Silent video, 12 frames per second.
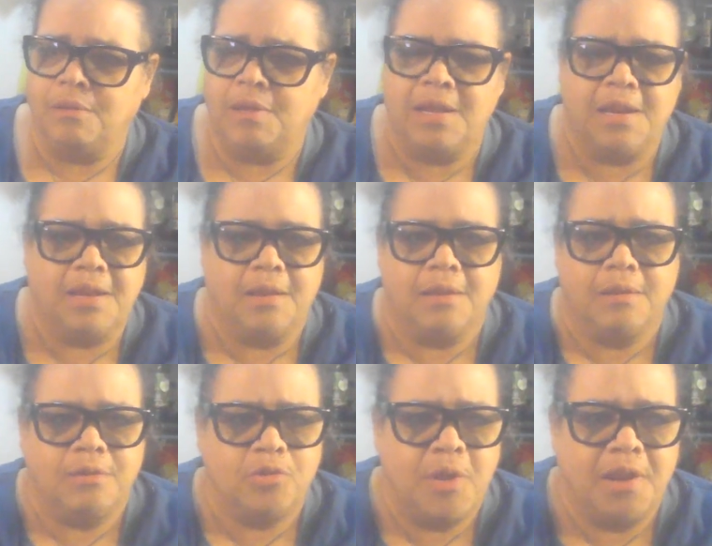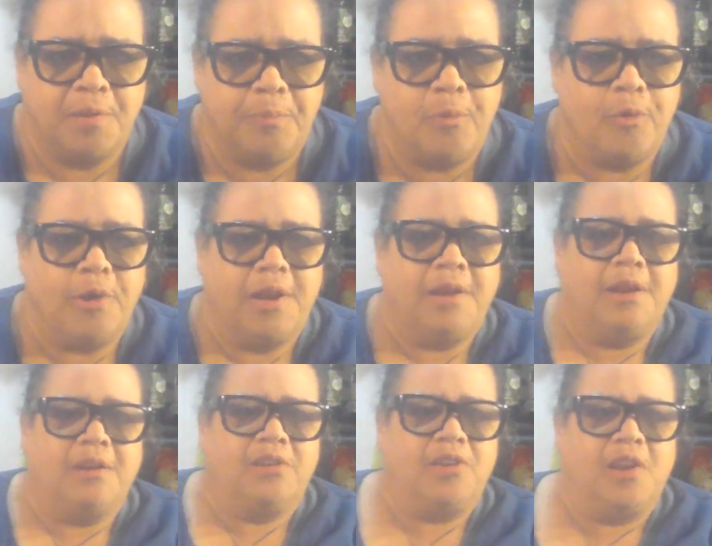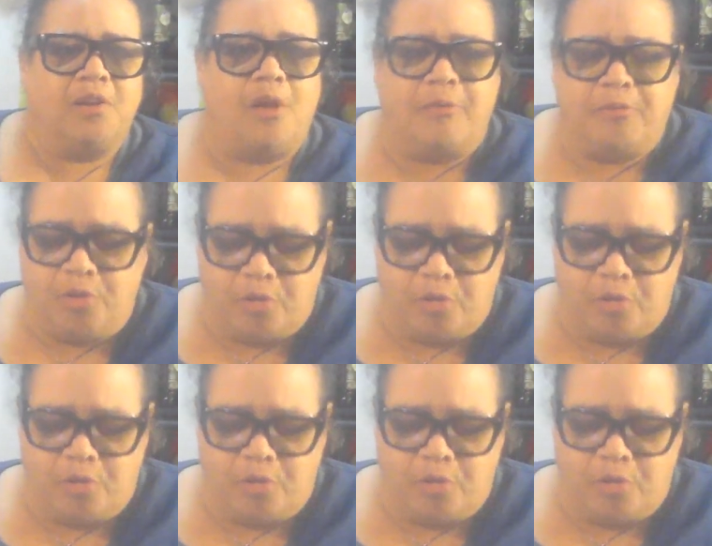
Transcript: getting transported and sent off